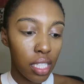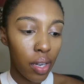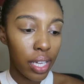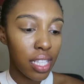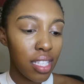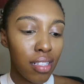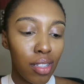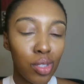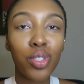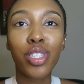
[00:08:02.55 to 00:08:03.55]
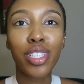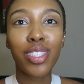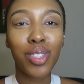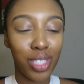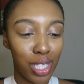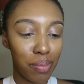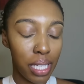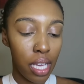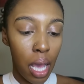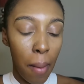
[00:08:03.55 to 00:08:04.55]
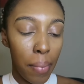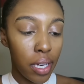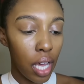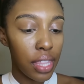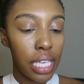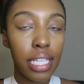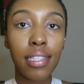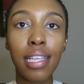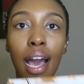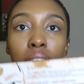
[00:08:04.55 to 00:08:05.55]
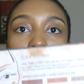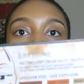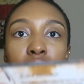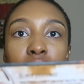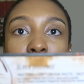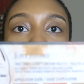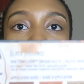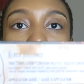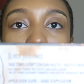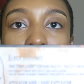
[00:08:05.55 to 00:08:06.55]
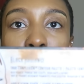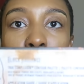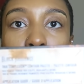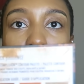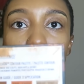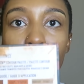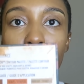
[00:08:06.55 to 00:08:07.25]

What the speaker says: okay, this is a little dirty, don't judge me, but on the inside of it, it even gives you